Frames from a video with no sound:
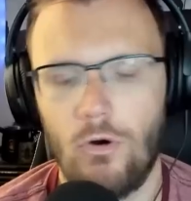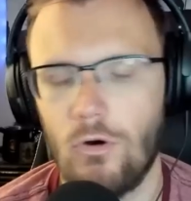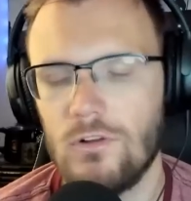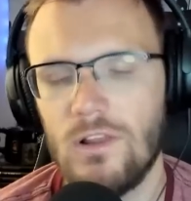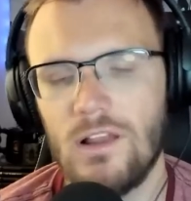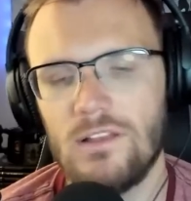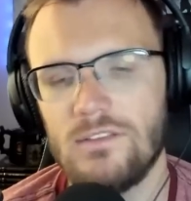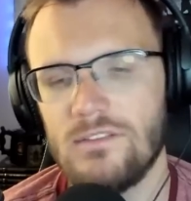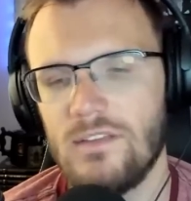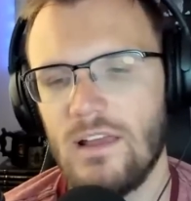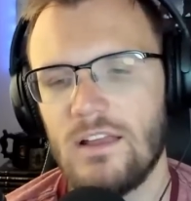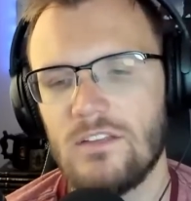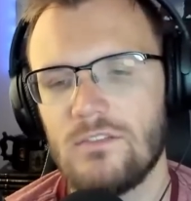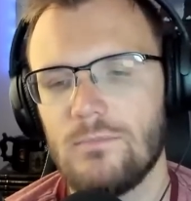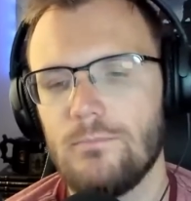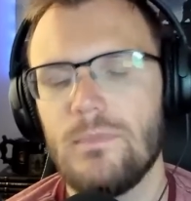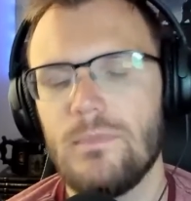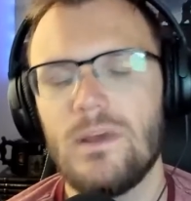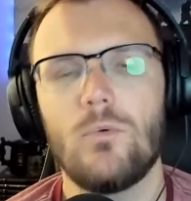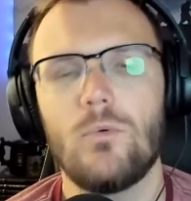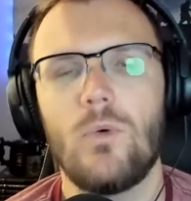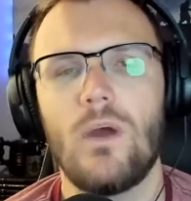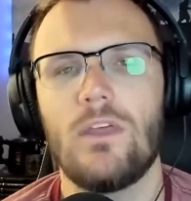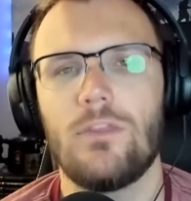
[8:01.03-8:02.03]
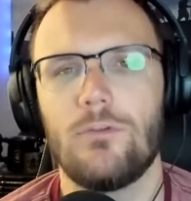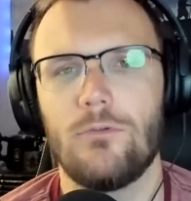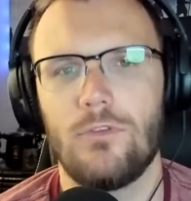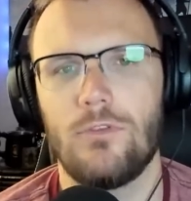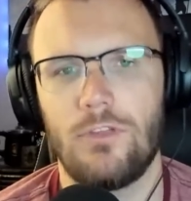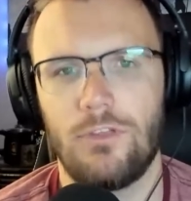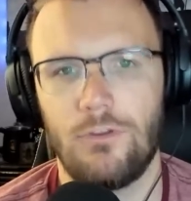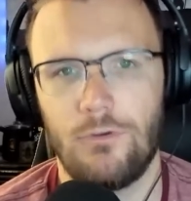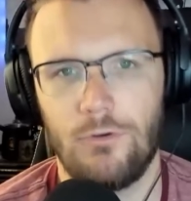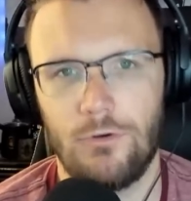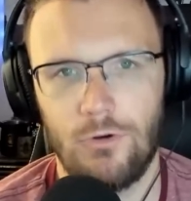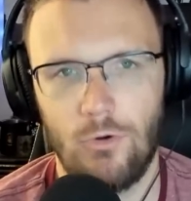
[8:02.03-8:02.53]
or let's say it's midway through
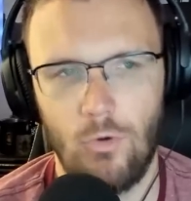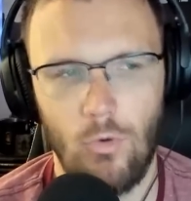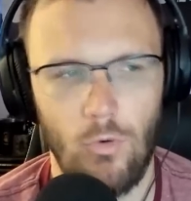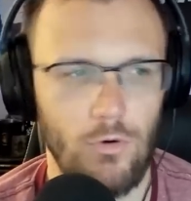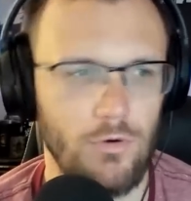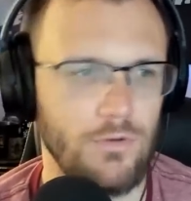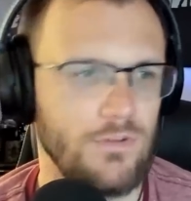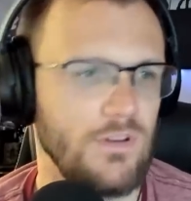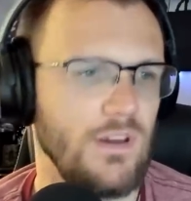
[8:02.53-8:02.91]
the third quarter.